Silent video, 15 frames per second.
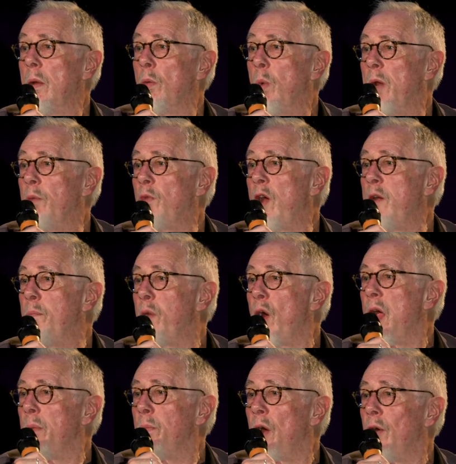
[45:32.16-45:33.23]
When Ray
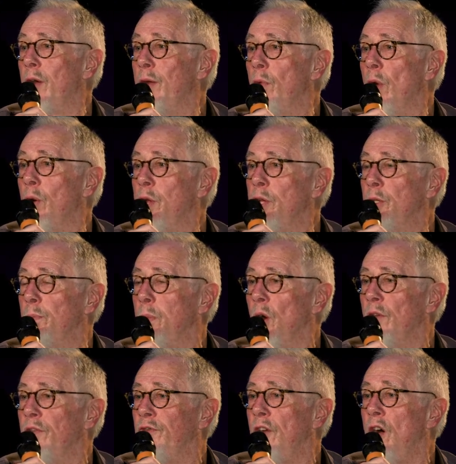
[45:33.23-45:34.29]
Bradbury wrote his
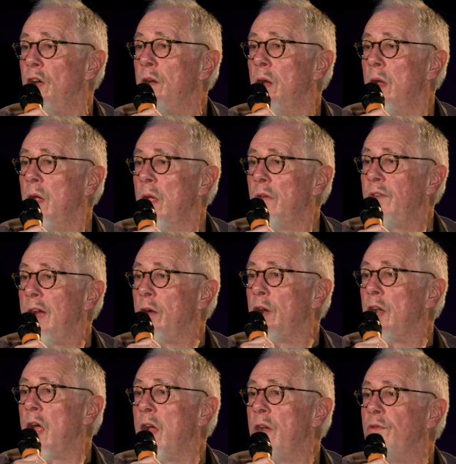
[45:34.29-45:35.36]
book,
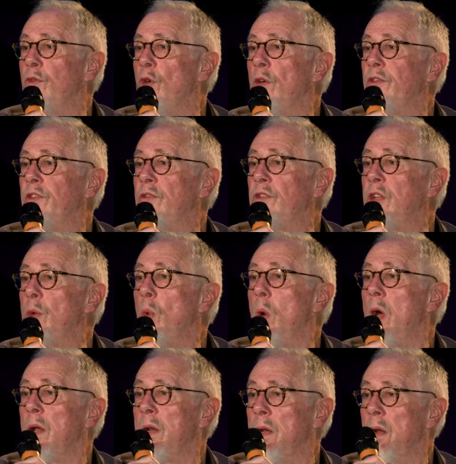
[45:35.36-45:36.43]
Fahrenheit
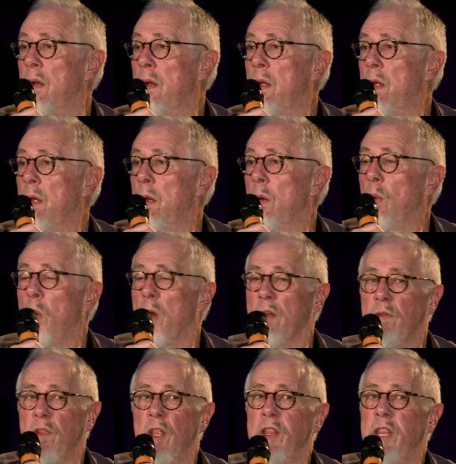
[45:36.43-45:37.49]
451, one
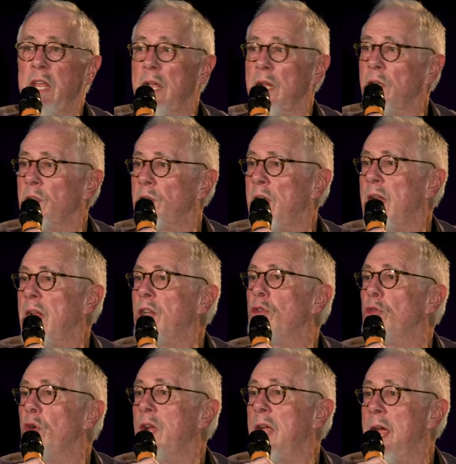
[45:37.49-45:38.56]
of the things that had
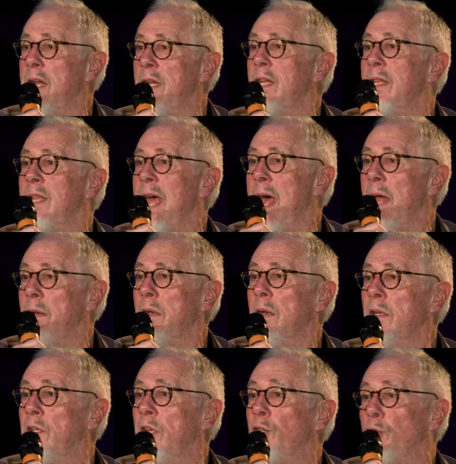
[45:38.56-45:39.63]
created that
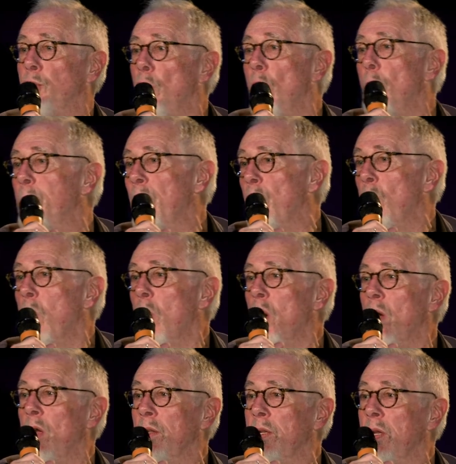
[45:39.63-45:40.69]
dystopic
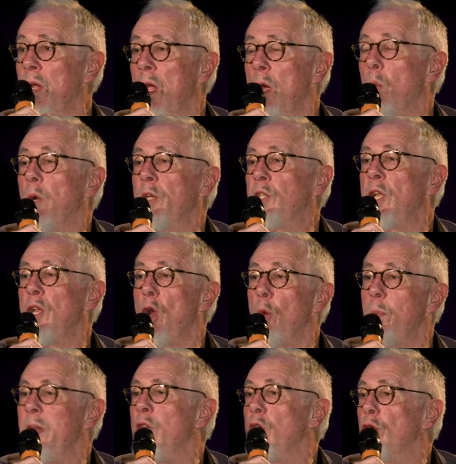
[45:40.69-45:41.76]
world was that
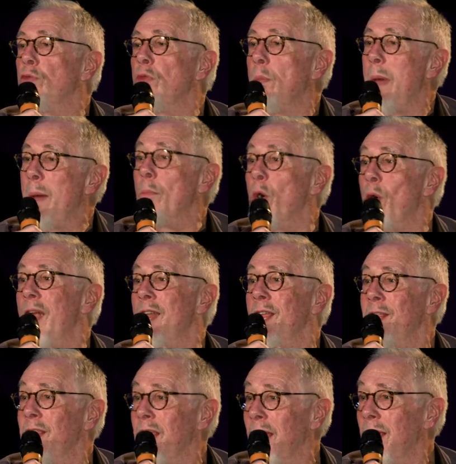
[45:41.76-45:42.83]
nobody could remember
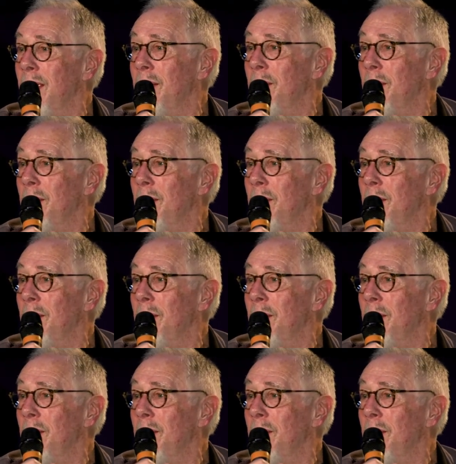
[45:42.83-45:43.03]
anything.